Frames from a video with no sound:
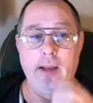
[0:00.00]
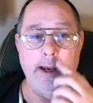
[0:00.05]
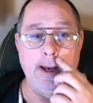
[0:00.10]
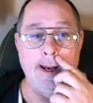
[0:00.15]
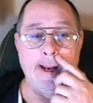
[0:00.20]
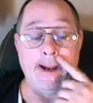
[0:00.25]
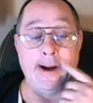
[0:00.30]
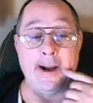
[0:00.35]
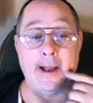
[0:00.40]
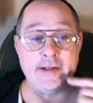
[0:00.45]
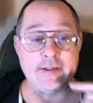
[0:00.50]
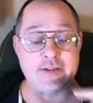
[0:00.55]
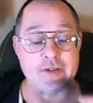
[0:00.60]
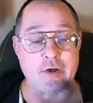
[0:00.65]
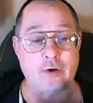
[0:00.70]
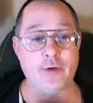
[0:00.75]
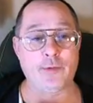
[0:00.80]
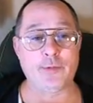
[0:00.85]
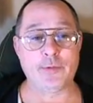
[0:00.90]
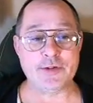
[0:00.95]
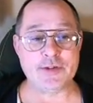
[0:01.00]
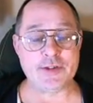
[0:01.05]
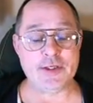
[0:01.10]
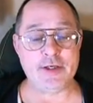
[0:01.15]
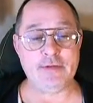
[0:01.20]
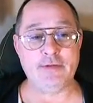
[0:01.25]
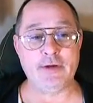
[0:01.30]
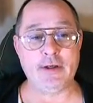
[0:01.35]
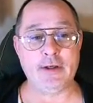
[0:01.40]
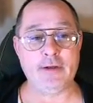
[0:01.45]
And I started
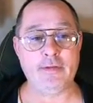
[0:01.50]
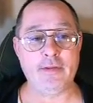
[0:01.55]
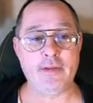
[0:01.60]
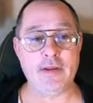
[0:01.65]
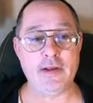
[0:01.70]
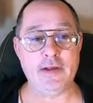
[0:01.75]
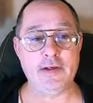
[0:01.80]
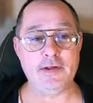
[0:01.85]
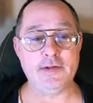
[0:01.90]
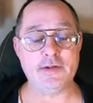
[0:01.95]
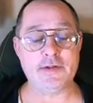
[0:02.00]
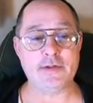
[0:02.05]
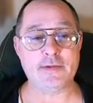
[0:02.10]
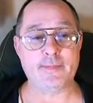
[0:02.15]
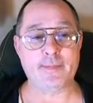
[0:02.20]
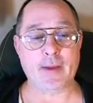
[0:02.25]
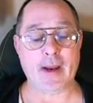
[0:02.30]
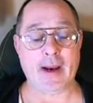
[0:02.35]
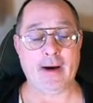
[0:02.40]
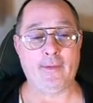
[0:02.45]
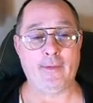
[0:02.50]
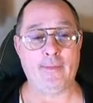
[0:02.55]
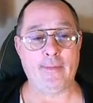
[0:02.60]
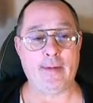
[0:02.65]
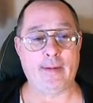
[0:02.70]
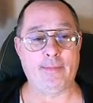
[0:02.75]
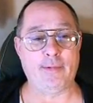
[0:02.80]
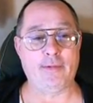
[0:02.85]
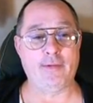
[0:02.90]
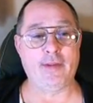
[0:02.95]
receiving these. I
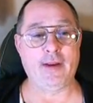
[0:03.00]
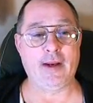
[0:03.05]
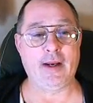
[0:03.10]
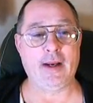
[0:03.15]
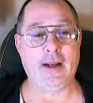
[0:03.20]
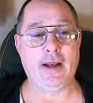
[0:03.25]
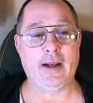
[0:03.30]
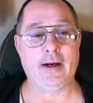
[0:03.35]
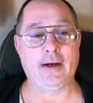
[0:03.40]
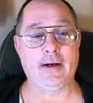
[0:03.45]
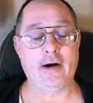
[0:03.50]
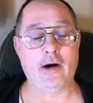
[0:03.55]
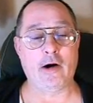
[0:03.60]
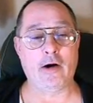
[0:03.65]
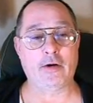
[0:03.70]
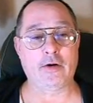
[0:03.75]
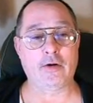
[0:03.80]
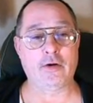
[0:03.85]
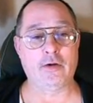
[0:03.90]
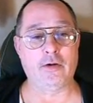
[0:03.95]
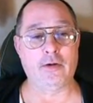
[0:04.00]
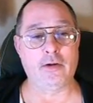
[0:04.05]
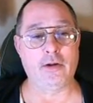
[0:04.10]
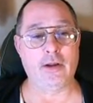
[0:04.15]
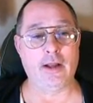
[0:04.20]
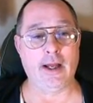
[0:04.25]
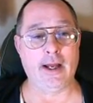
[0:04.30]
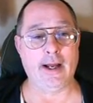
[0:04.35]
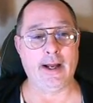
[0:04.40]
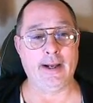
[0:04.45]
remember they had an
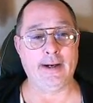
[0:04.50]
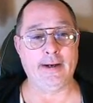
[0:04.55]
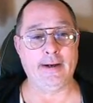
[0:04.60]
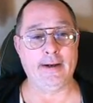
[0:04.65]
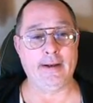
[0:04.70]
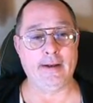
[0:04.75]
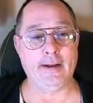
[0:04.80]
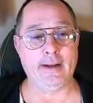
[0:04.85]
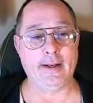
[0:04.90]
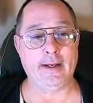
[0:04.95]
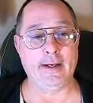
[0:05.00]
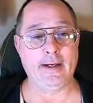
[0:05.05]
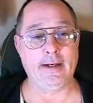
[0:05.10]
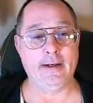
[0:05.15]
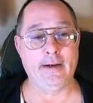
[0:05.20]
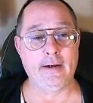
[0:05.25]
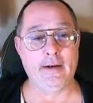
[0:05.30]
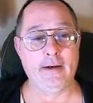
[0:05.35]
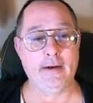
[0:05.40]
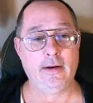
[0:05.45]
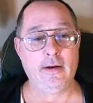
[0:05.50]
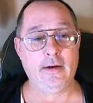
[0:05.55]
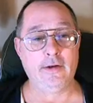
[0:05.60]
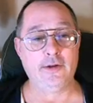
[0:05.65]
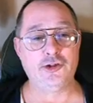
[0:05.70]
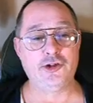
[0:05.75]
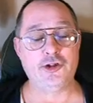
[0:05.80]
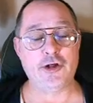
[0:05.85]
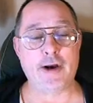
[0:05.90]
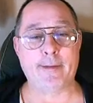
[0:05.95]
article on a
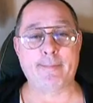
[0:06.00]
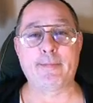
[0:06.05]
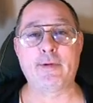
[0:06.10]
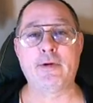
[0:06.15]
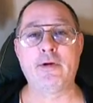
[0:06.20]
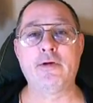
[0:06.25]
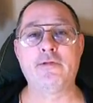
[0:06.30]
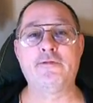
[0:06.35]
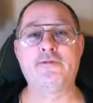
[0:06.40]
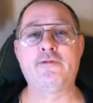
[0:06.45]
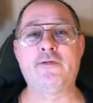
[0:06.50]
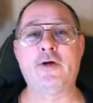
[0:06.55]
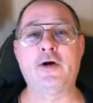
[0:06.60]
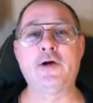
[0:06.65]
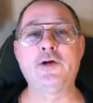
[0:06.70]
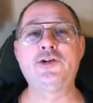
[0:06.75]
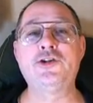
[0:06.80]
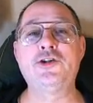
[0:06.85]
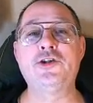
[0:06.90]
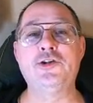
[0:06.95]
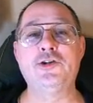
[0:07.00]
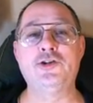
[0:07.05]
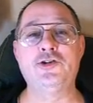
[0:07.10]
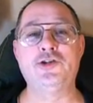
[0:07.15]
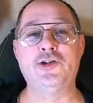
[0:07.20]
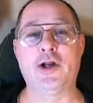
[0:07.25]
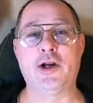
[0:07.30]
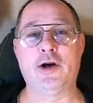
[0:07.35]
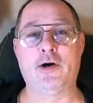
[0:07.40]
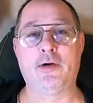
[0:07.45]
Shepard function
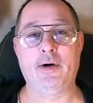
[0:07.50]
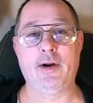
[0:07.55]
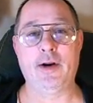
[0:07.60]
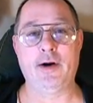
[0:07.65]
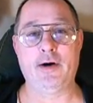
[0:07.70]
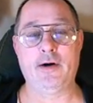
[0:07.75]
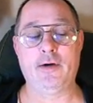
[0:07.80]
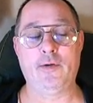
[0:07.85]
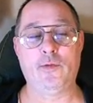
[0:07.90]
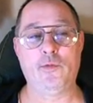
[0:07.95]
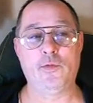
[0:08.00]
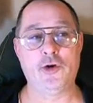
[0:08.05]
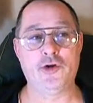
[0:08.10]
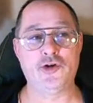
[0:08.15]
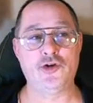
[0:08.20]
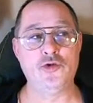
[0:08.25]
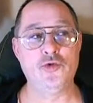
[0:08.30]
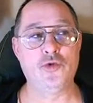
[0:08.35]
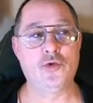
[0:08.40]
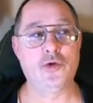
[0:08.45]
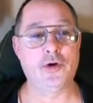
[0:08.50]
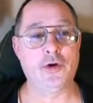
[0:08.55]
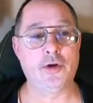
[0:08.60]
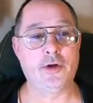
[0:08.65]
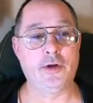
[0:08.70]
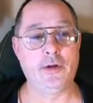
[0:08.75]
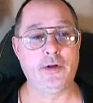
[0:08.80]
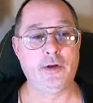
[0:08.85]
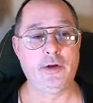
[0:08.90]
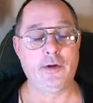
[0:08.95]
generator, which you
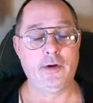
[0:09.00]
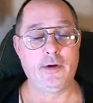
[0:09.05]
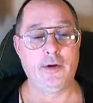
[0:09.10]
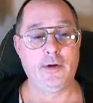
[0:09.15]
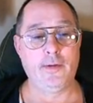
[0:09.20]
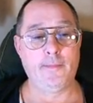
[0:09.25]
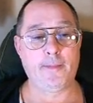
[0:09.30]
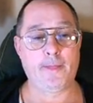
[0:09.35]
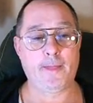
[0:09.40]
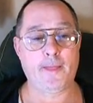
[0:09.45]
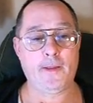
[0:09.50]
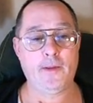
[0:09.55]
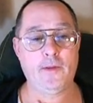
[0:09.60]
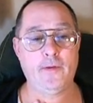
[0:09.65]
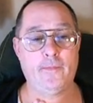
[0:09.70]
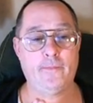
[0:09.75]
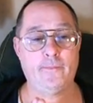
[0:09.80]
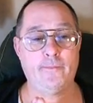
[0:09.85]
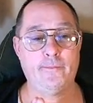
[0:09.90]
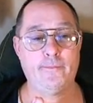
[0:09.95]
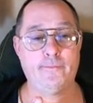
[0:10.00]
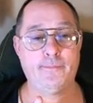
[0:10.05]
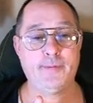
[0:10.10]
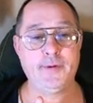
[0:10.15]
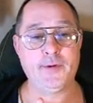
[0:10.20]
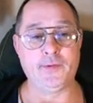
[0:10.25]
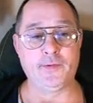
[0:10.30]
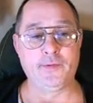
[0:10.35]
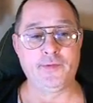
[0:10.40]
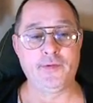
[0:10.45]
could
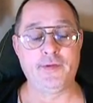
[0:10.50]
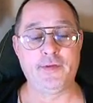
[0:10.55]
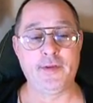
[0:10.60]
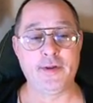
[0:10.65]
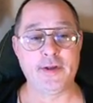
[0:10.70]
build